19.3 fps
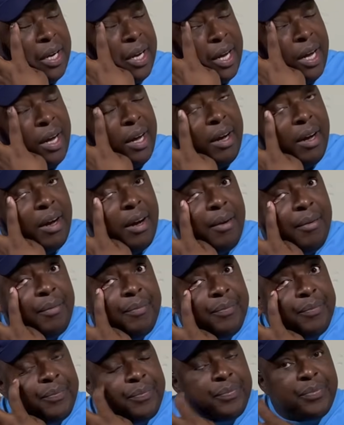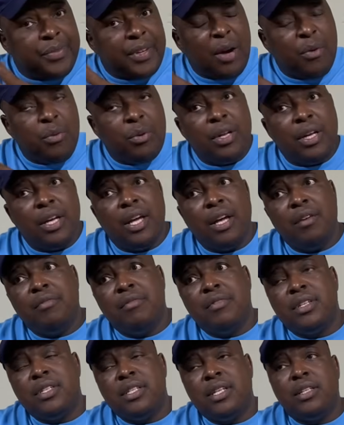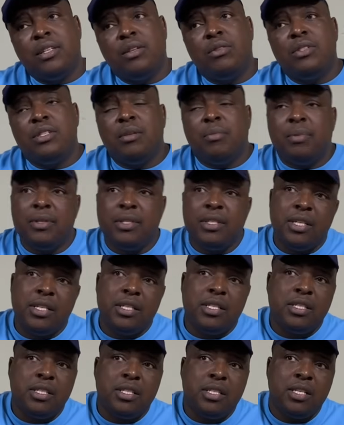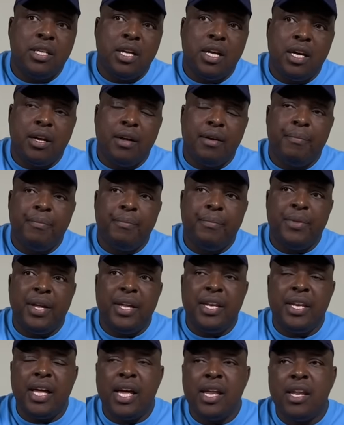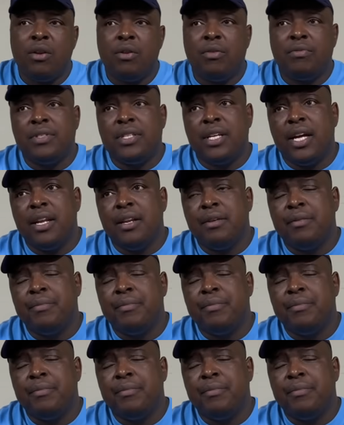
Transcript: I will give the Sundowns supporters a 9 out of 10.